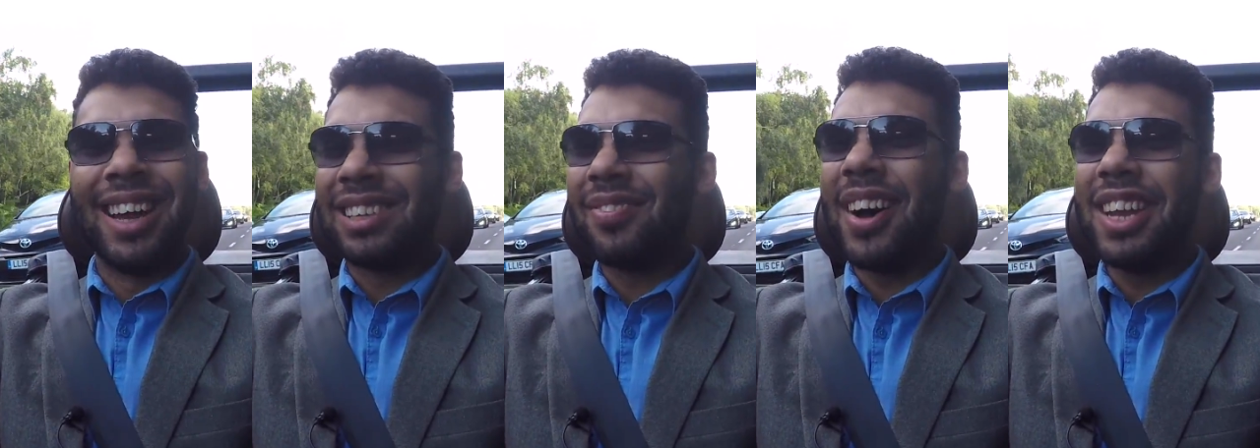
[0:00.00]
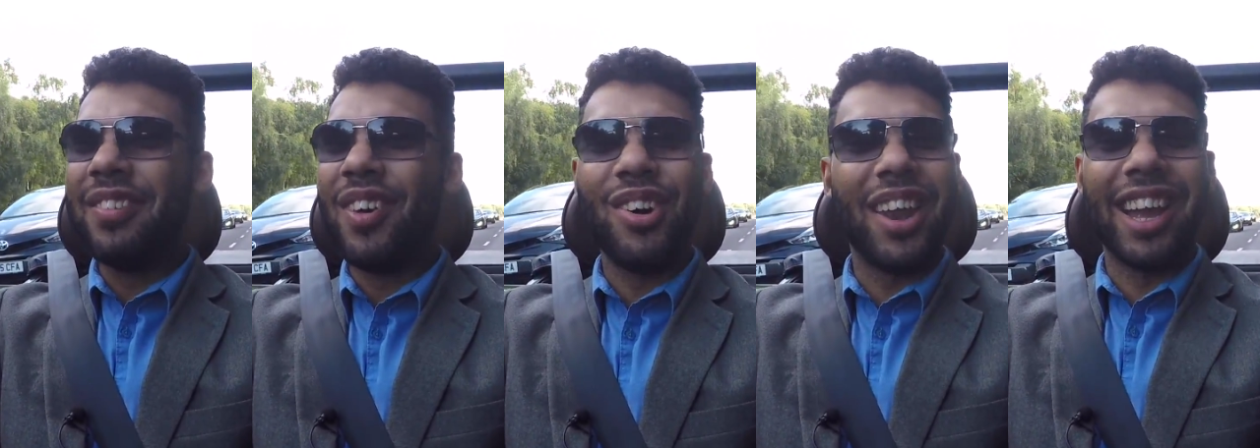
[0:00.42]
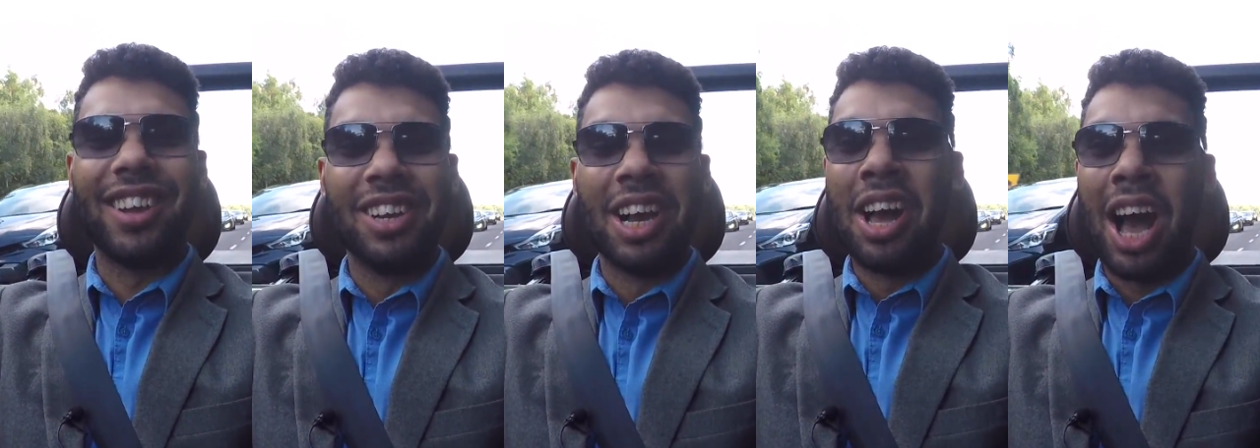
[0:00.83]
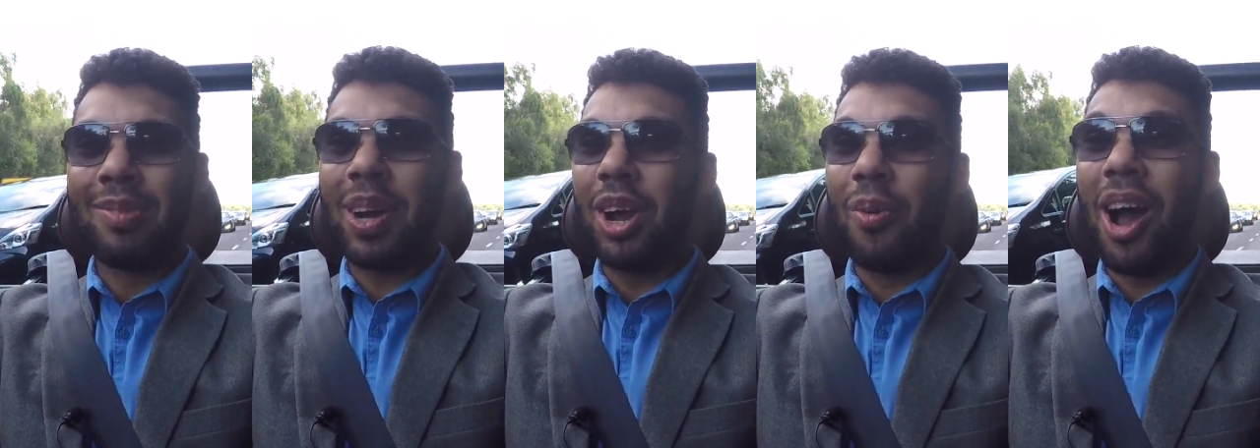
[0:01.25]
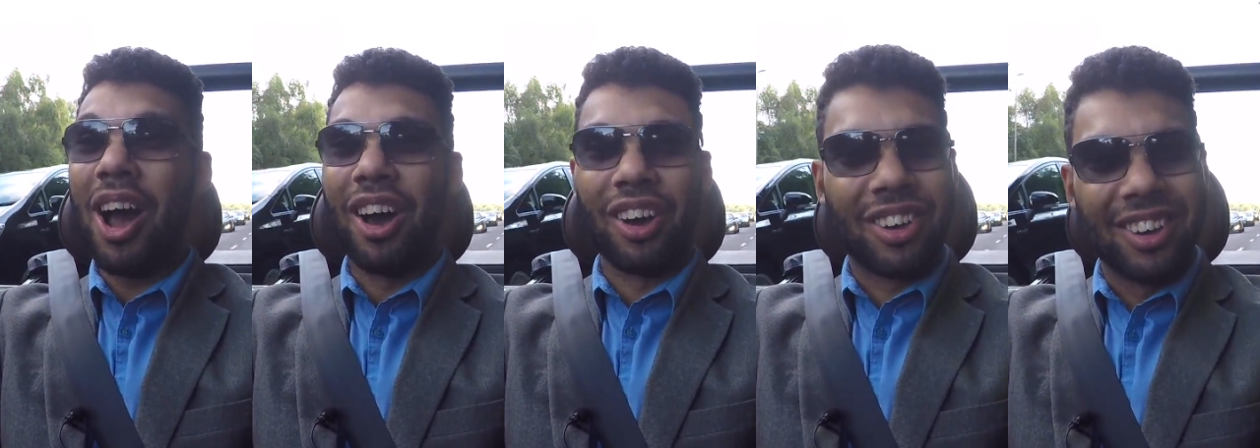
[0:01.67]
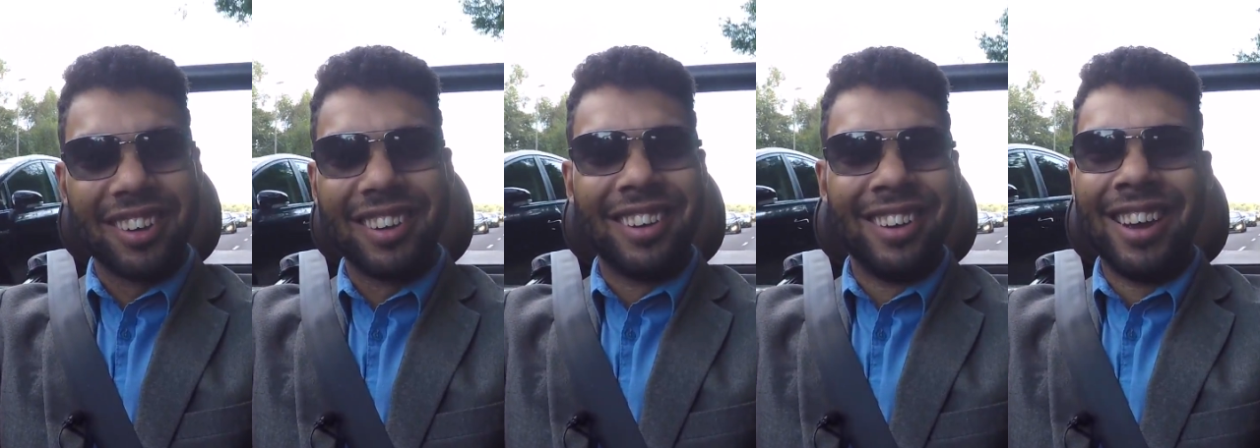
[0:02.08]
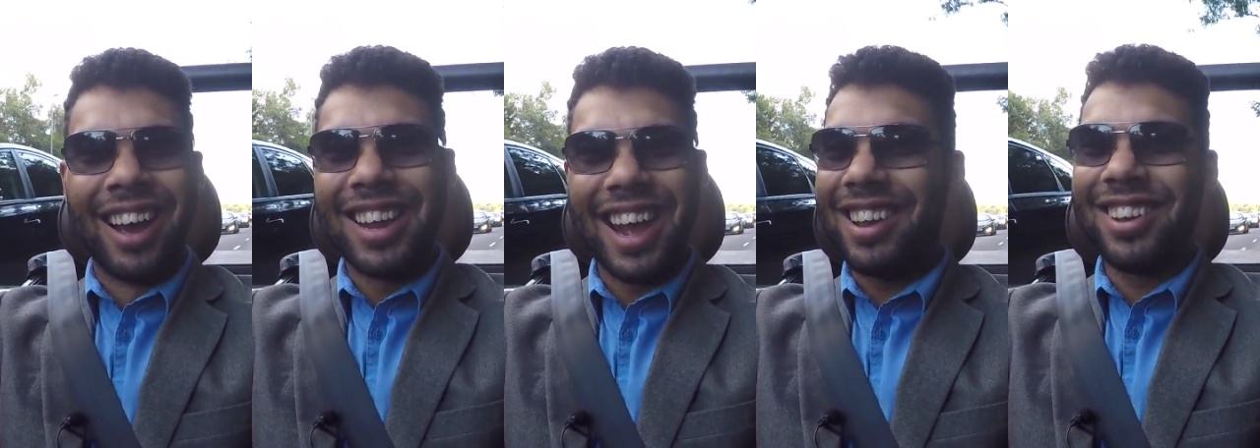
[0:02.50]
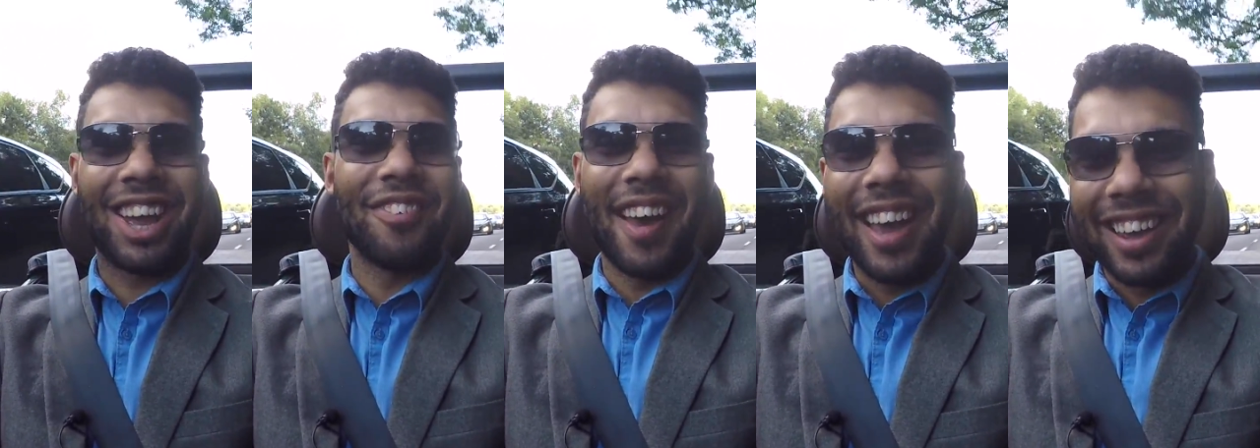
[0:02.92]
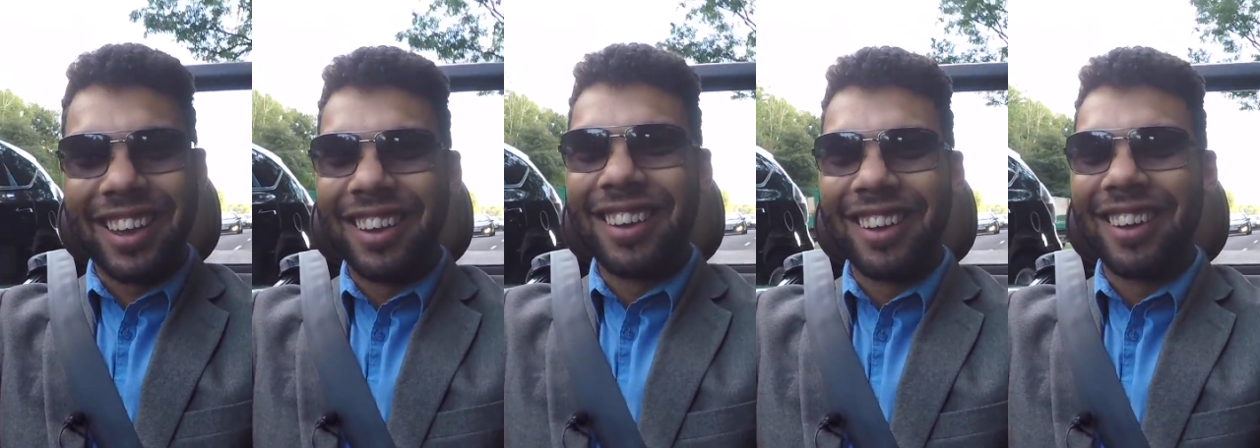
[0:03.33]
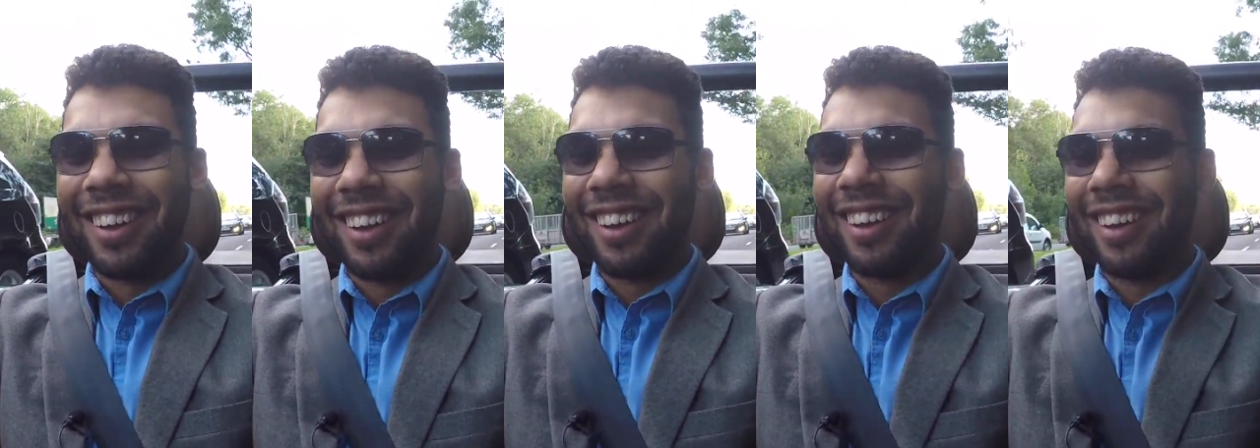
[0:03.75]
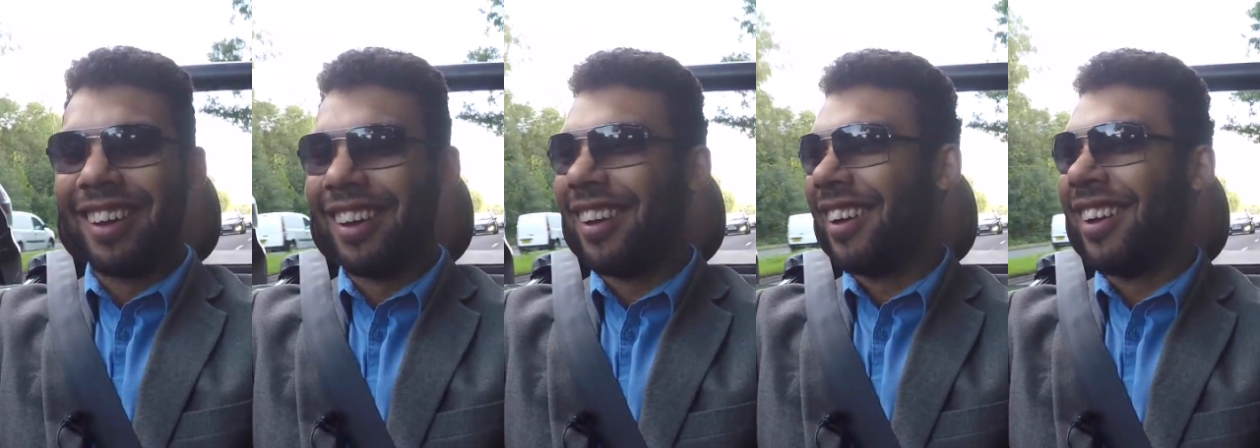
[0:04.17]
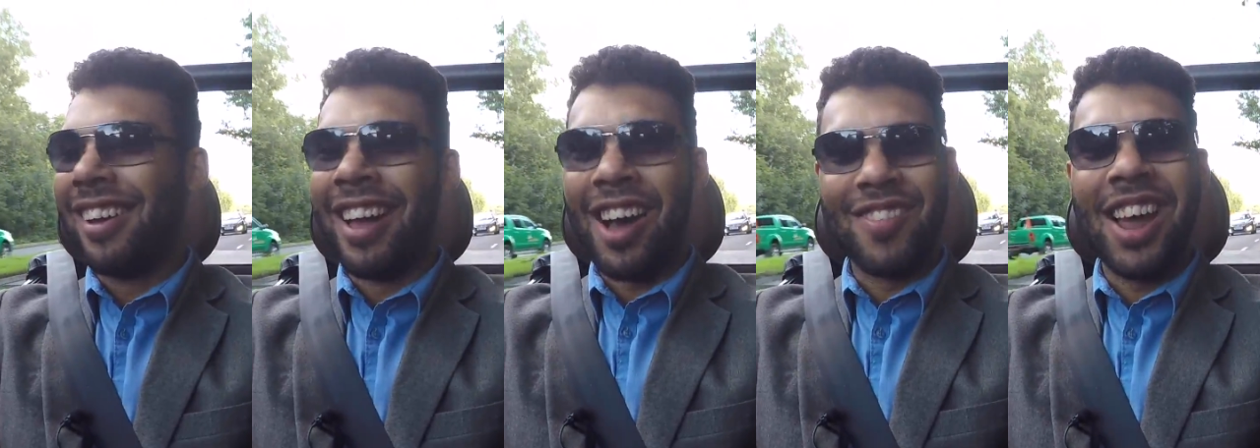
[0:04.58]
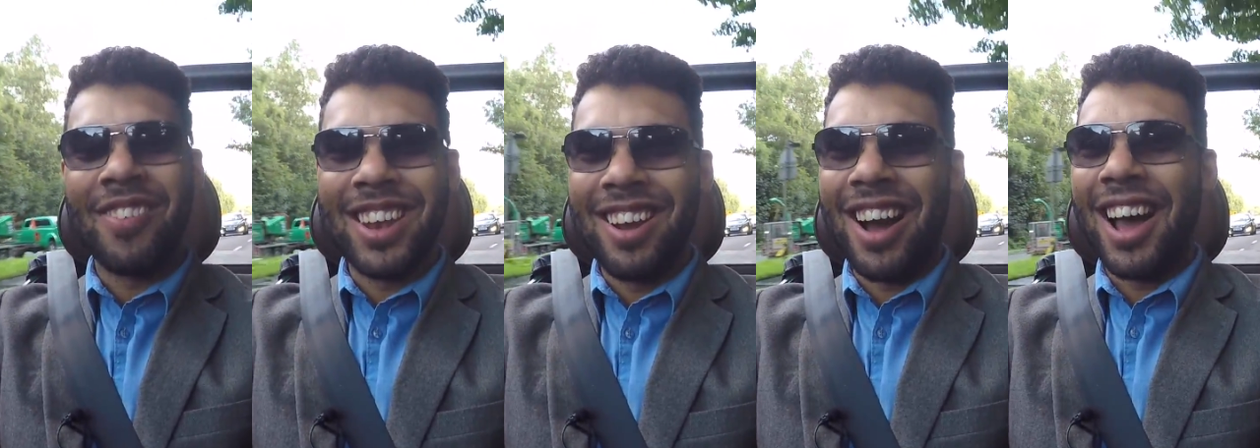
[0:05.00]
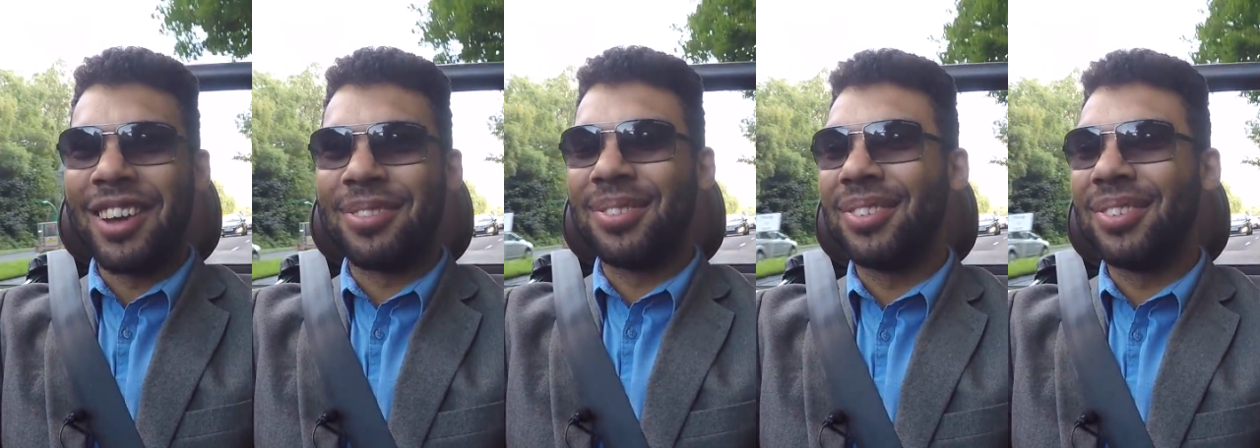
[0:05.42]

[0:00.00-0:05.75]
It's Monday morning. I'm going to work. And yet, look at me. I'm loving life.